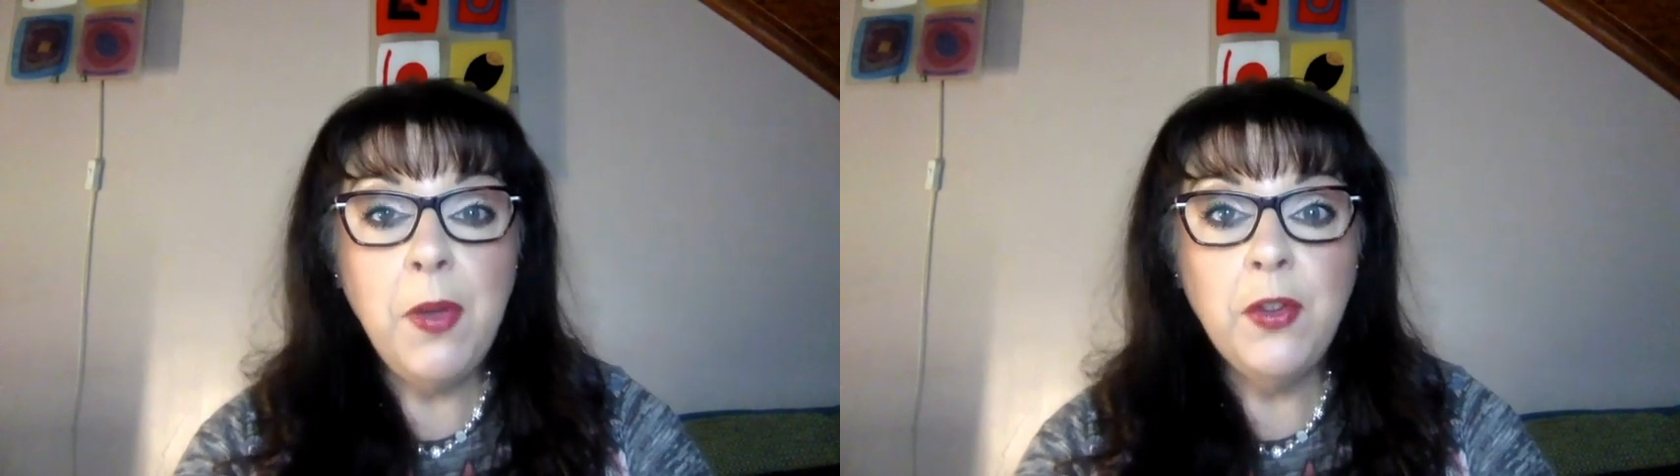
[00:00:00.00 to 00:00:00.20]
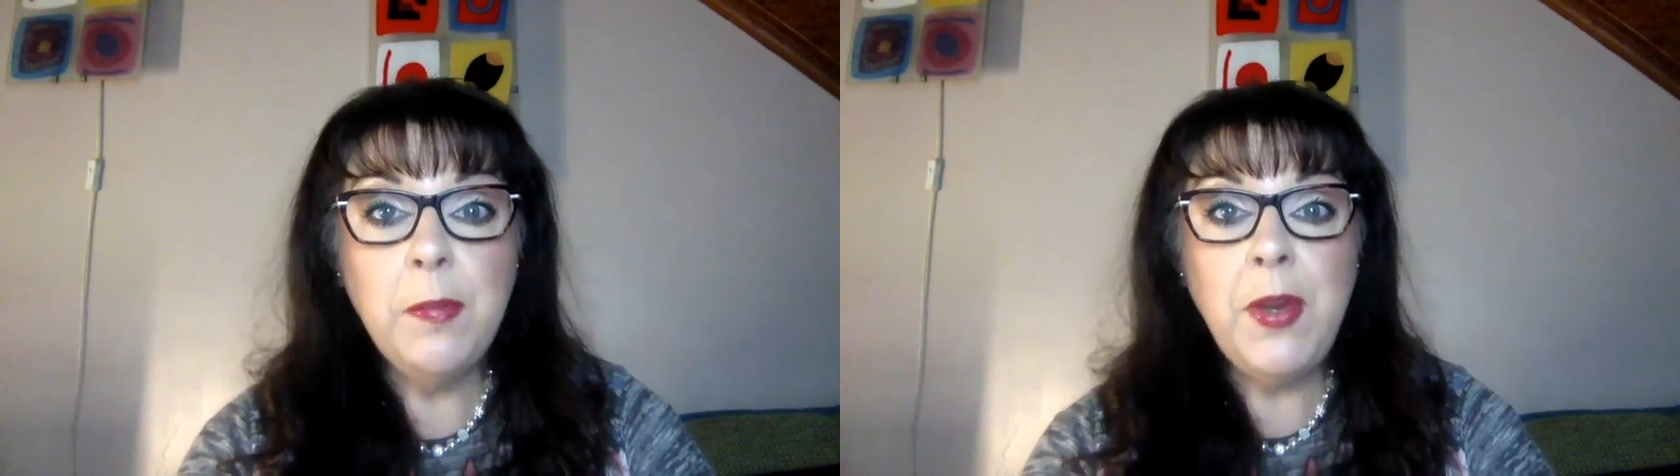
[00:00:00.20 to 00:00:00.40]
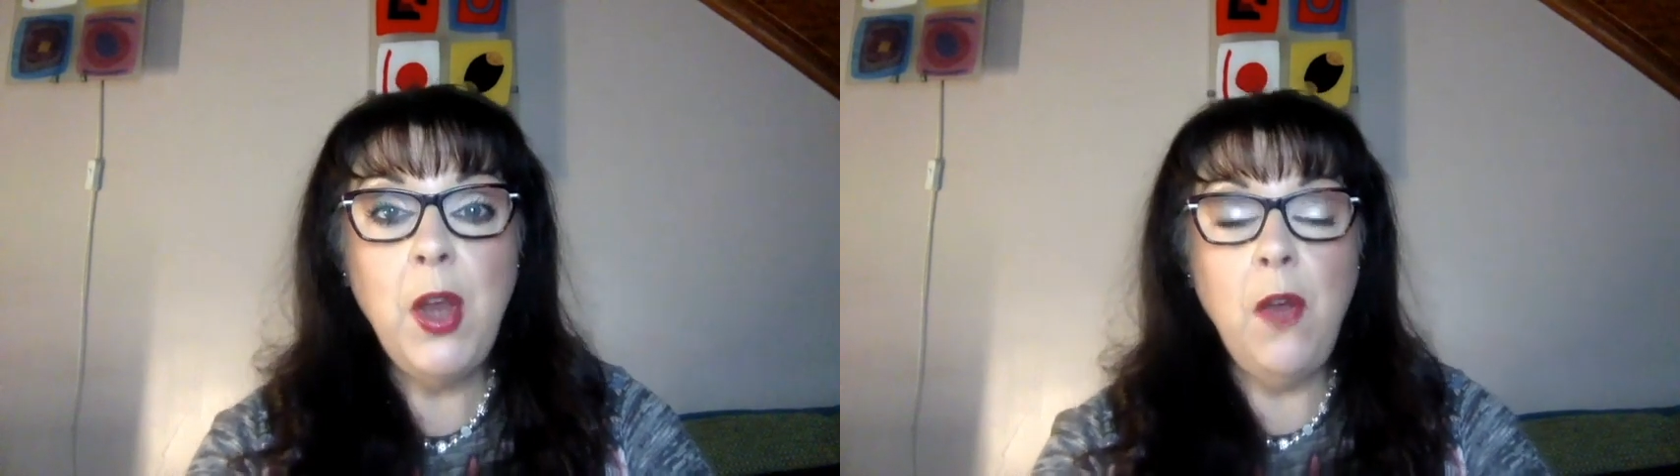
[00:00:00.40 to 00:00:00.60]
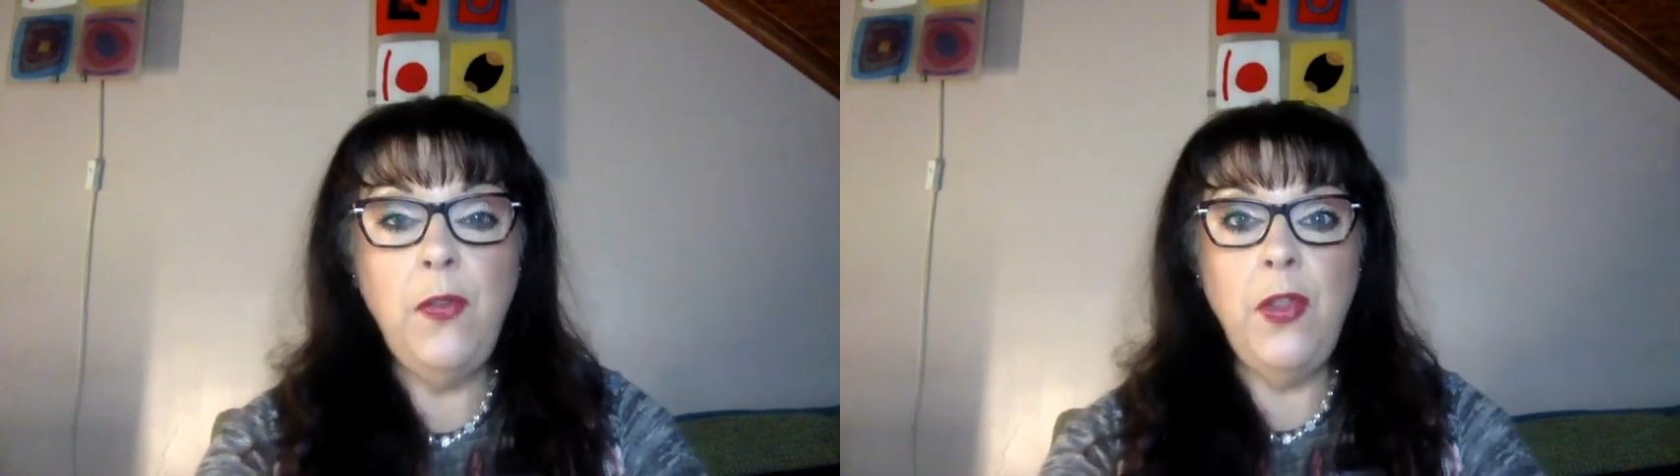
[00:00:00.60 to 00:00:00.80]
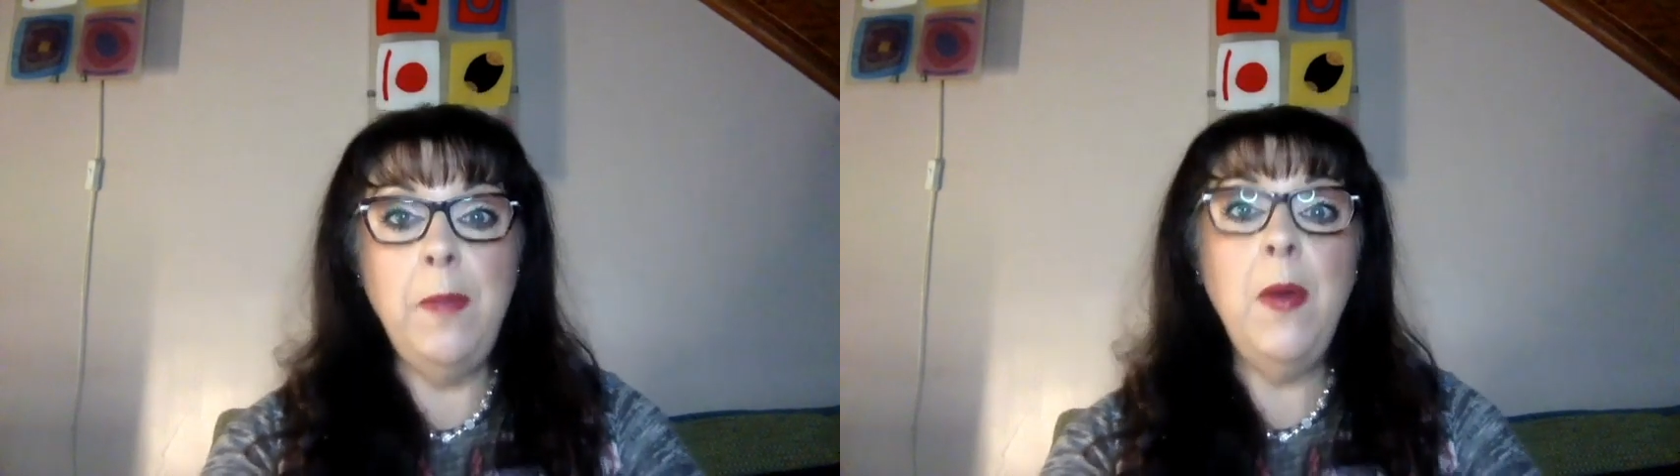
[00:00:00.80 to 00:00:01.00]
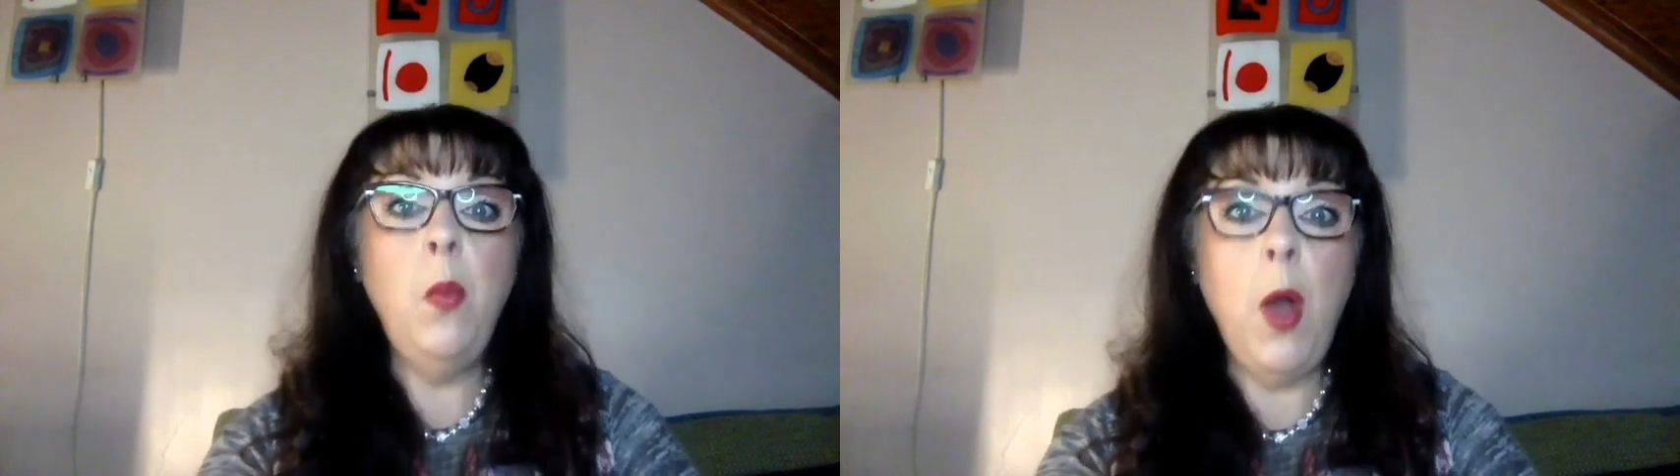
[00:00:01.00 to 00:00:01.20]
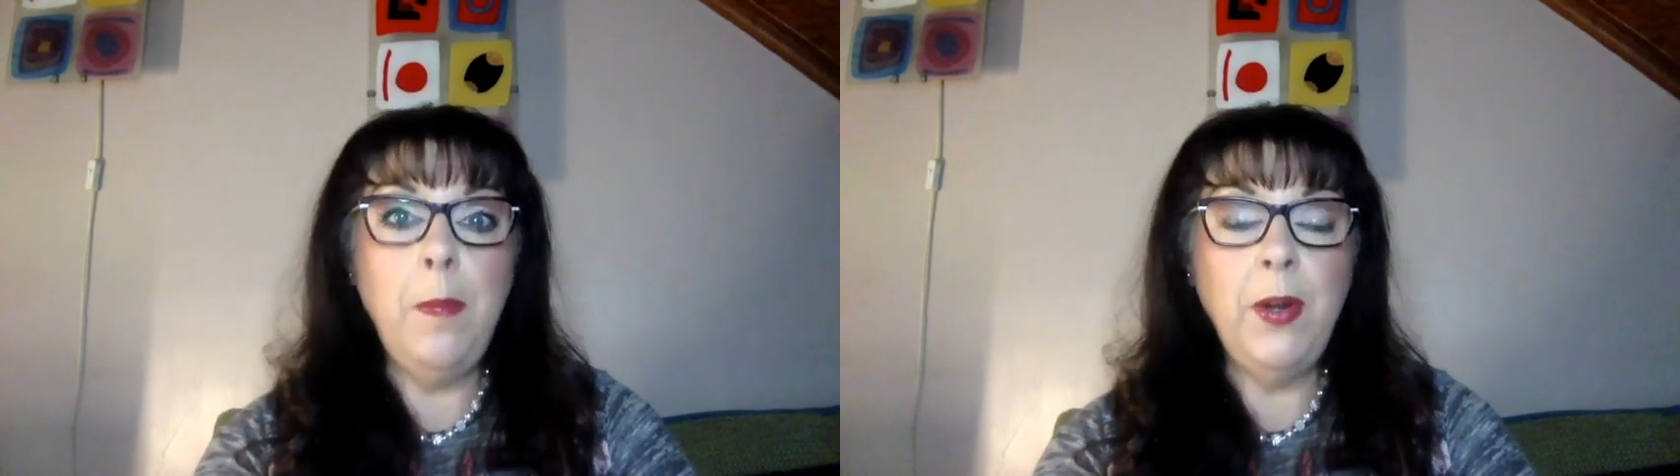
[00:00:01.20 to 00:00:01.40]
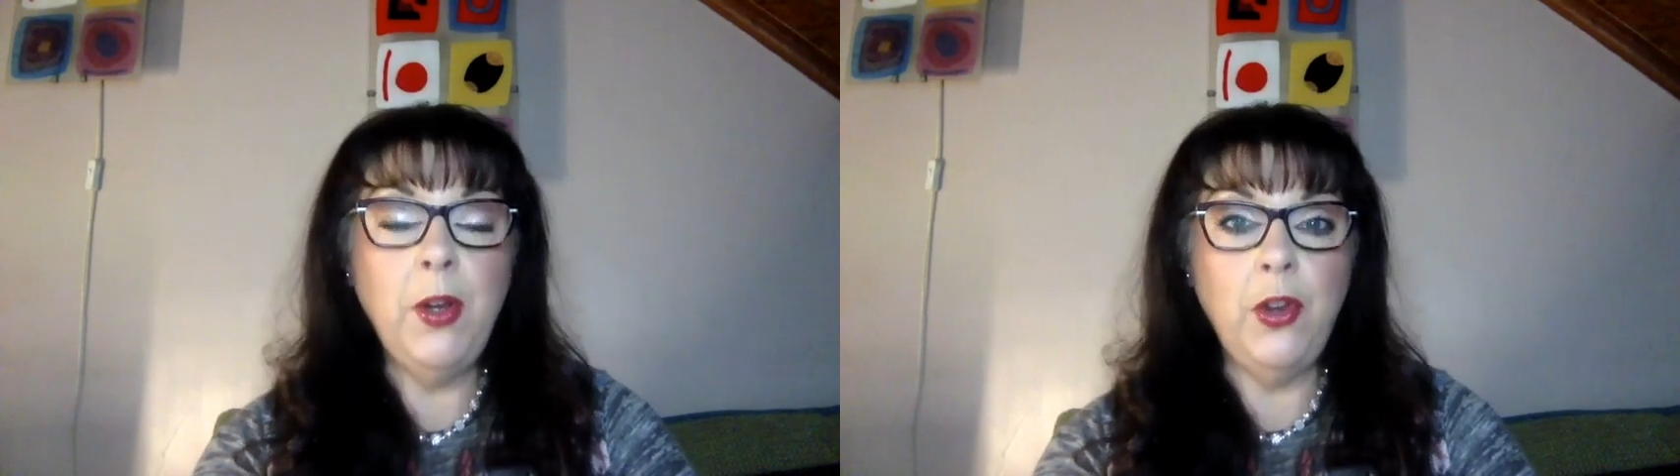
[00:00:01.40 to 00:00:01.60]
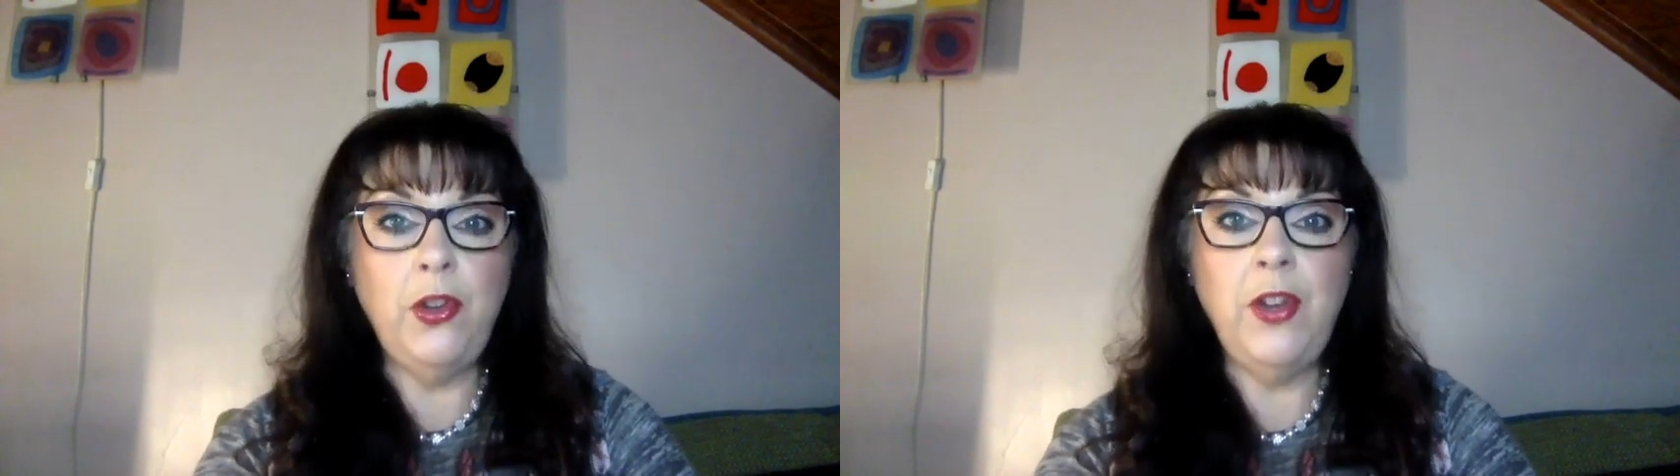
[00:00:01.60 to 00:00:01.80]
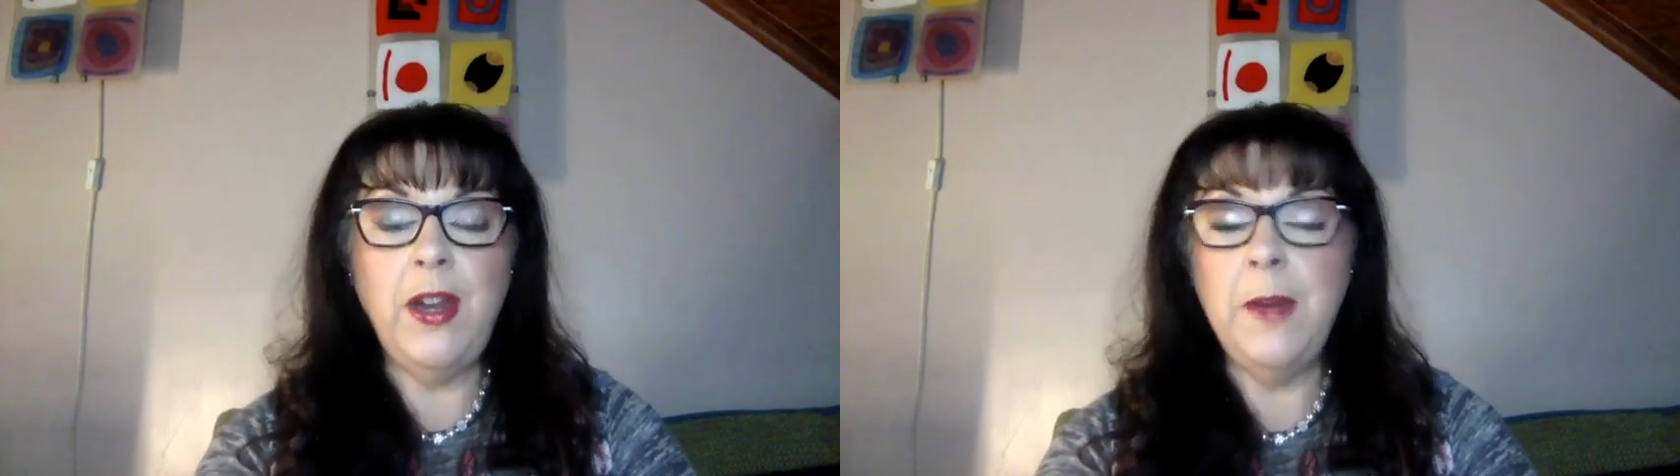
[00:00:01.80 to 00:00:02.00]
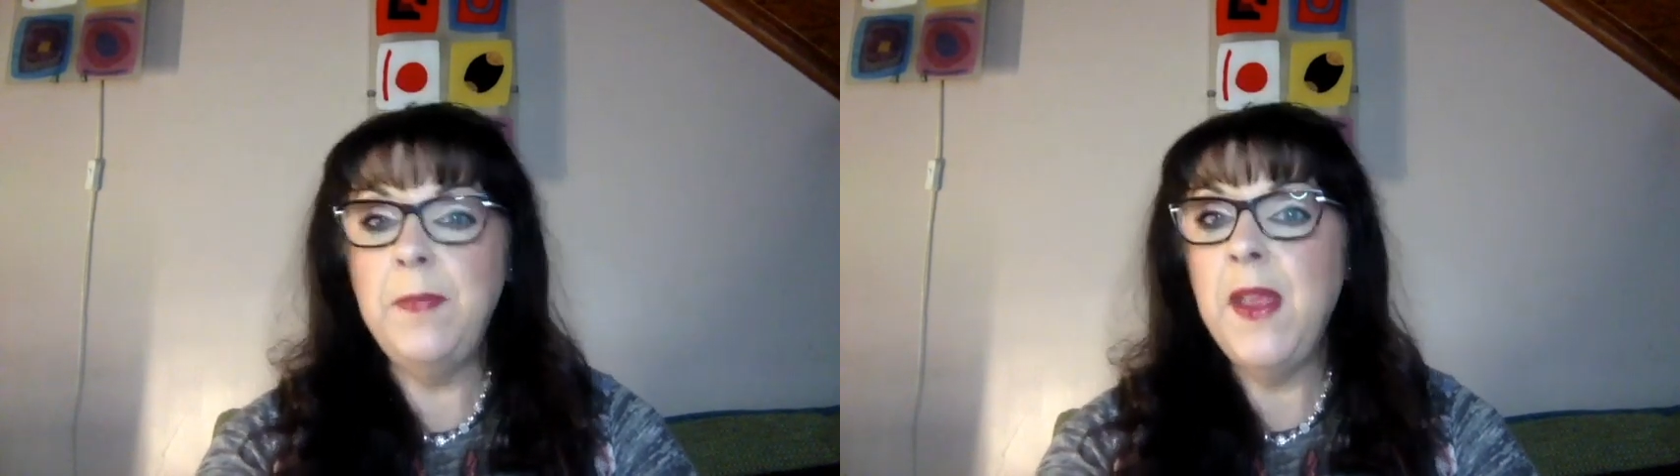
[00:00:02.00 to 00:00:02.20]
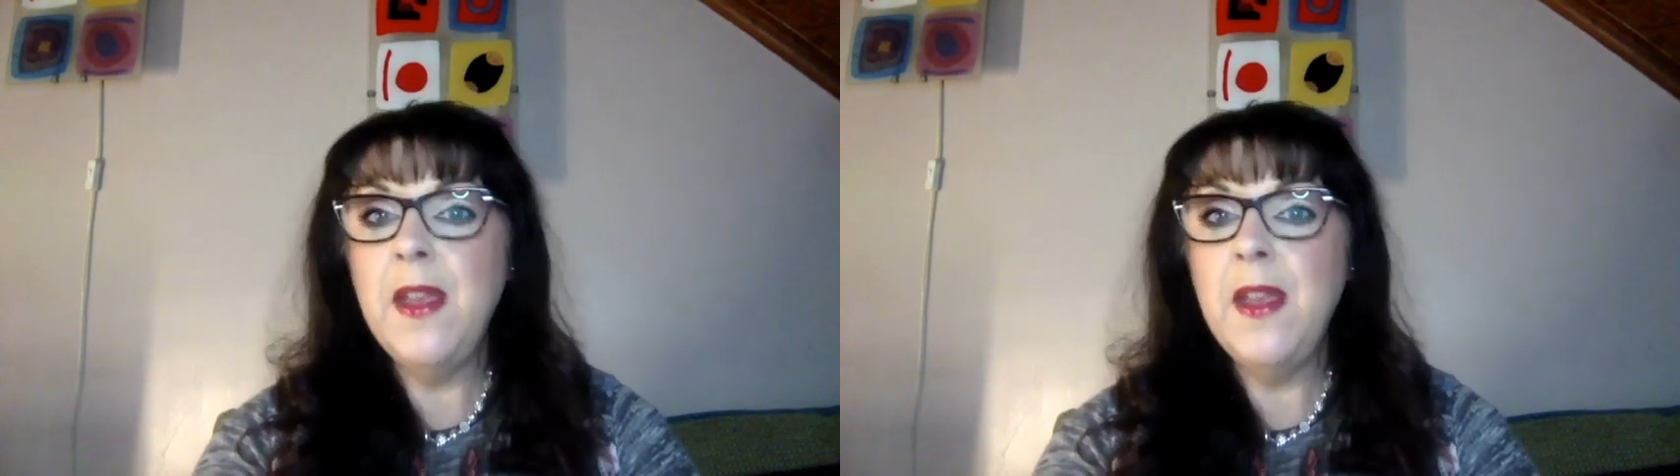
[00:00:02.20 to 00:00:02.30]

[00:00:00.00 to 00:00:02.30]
possibly offer them a Wobble Cushion.